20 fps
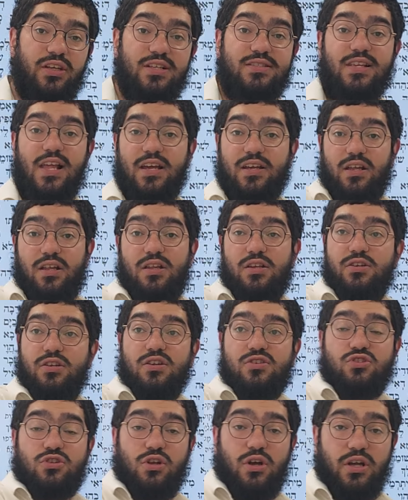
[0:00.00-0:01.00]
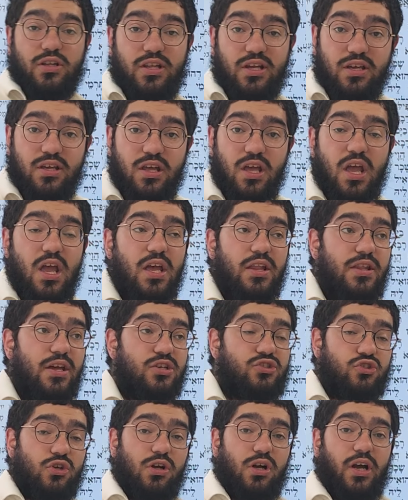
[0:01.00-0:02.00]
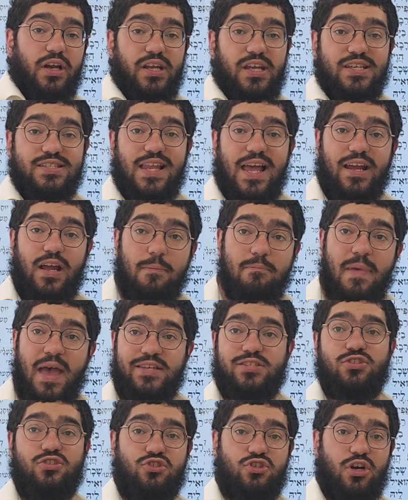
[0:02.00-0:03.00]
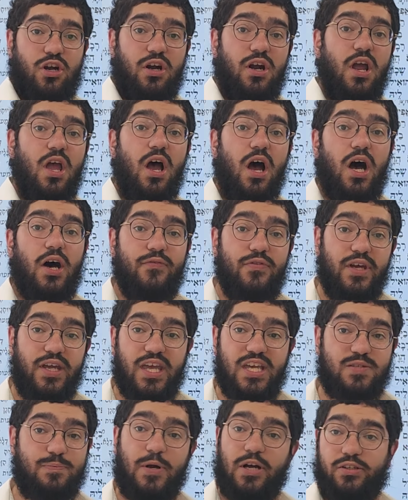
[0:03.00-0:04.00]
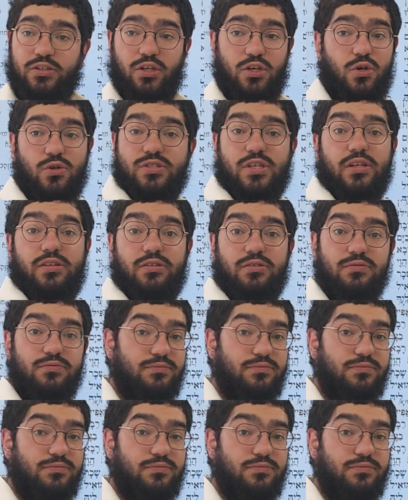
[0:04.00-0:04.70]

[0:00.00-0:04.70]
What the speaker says: It's like the Shulchani is like a messenger of the Gizbar to use it.